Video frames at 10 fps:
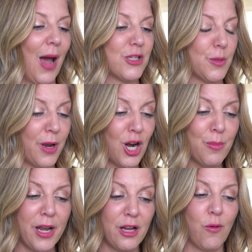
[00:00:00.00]
I was a
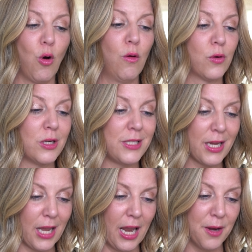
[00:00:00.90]
paramedic for over a
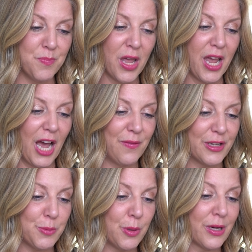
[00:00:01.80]
decade. I've
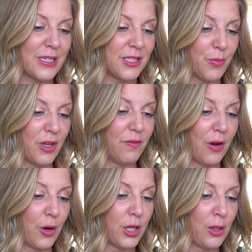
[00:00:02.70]
experienced something
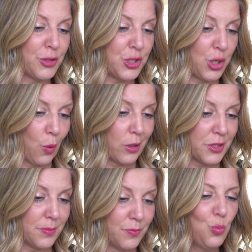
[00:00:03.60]
very close to
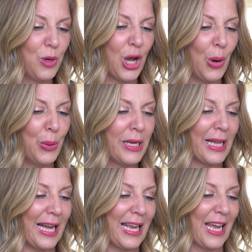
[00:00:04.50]
yours. We coded a
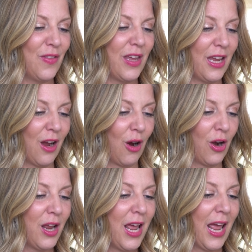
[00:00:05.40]
lady in the
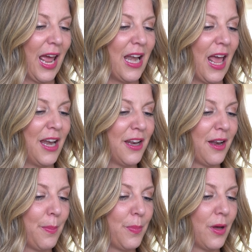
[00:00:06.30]
ER and ended
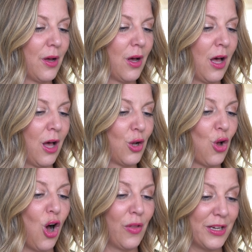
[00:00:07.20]
up
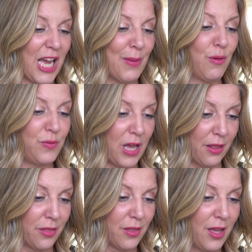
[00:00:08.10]
calling time of
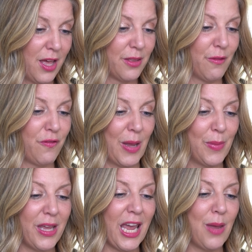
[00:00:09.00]
death. The
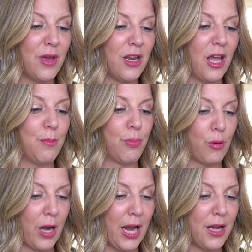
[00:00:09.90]
family came in and
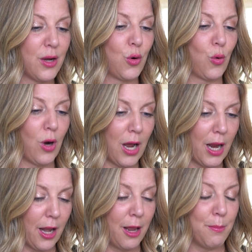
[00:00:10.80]
prayed,
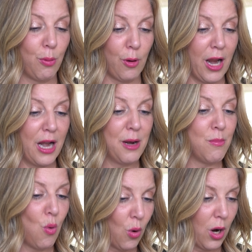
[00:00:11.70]
cried, and prayed
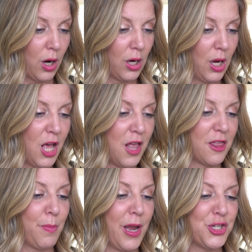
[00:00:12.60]
more.
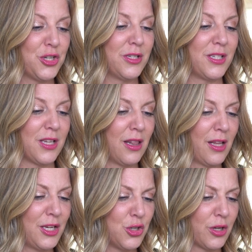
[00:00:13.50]
The patient
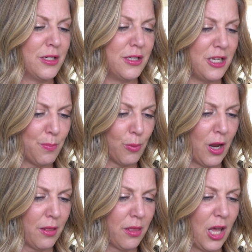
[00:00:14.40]
suddenly took a deep
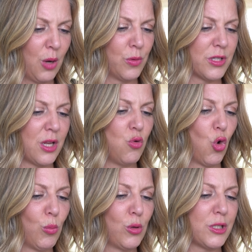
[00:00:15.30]
breath and was in
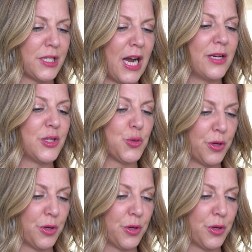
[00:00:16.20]
normal sinus